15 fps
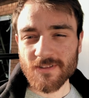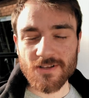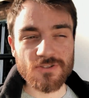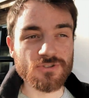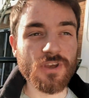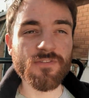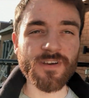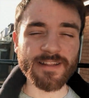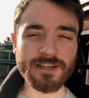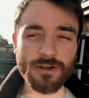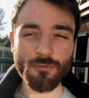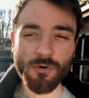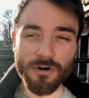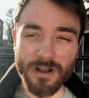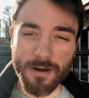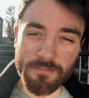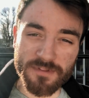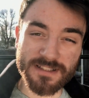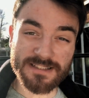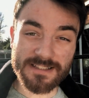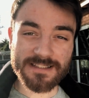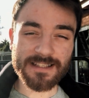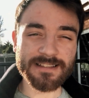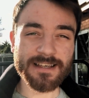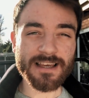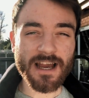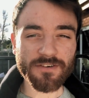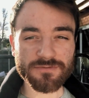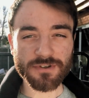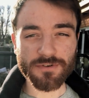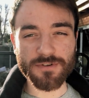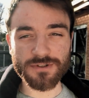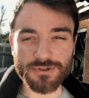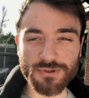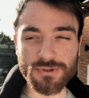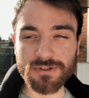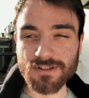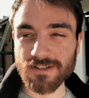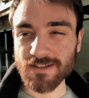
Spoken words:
So I finally woke up. This is the day after the shoot